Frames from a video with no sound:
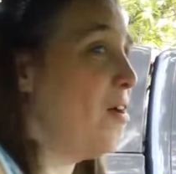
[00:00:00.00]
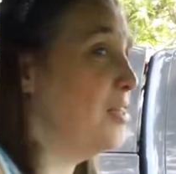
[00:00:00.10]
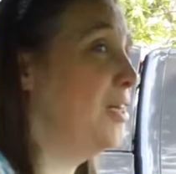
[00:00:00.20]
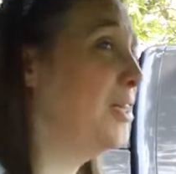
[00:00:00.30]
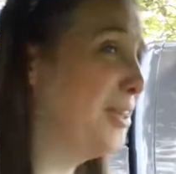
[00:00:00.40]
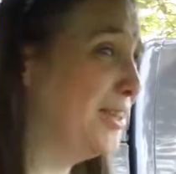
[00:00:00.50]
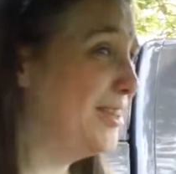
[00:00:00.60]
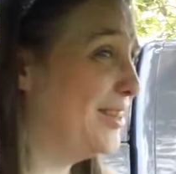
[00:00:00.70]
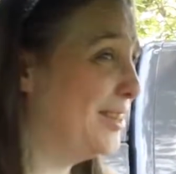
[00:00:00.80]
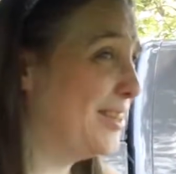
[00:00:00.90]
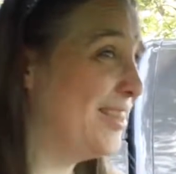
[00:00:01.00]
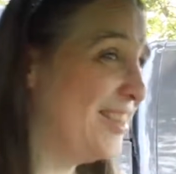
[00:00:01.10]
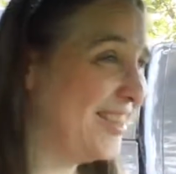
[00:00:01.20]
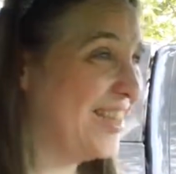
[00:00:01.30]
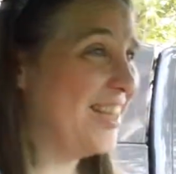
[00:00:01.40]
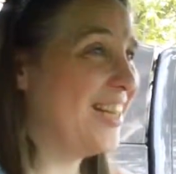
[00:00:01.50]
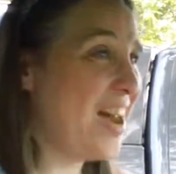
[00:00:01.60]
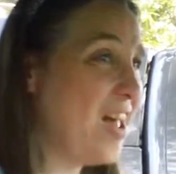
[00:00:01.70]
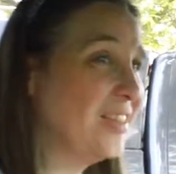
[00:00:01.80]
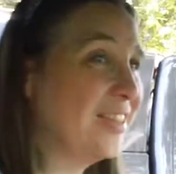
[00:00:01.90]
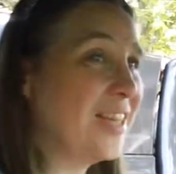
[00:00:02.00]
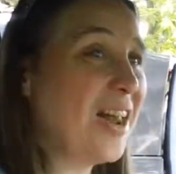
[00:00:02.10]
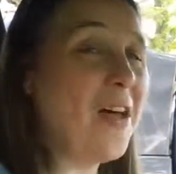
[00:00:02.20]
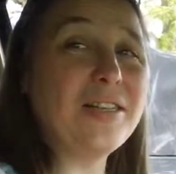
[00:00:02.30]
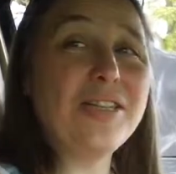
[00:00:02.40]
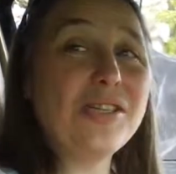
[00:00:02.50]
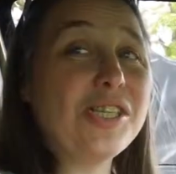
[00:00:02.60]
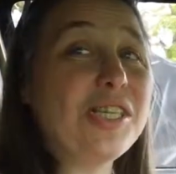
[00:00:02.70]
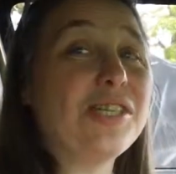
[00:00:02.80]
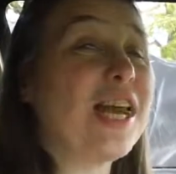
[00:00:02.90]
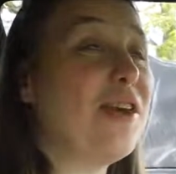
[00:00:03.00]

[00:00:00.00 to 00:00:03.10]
No, yeah, okay. You really want to piss off the dead that much?